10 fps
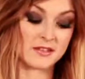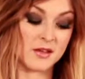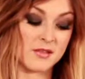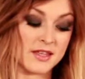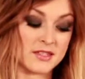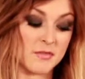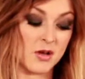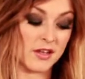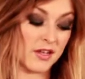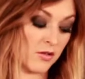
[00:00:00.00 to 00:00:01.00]
So this
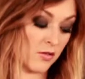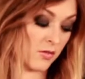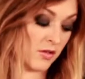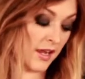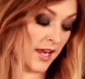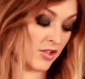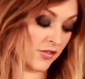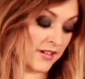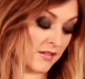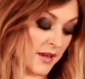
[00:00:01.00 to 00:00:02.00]
Mark Hill hairdryer is